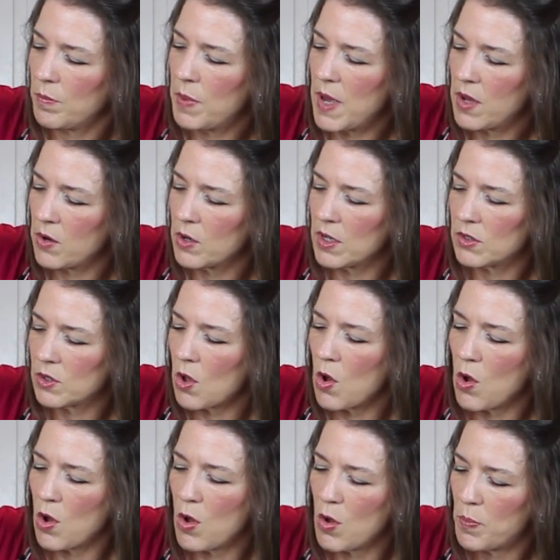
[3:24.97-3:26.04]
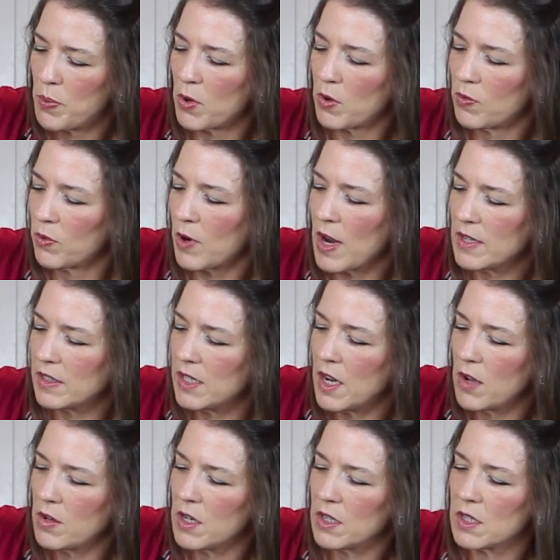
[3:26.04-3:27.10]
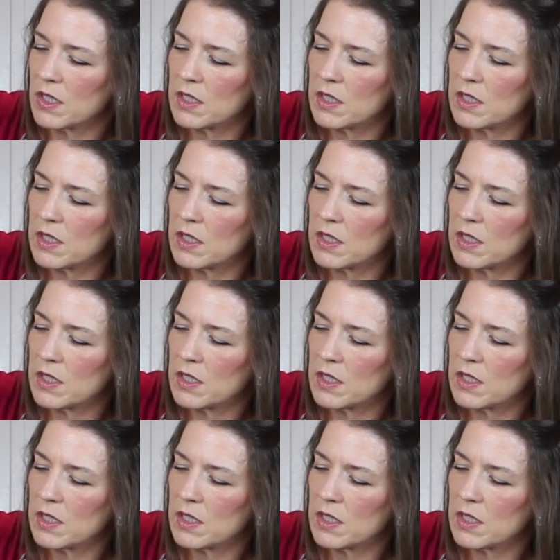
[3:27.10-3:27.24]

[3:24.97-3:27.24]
butter is all pulverized down into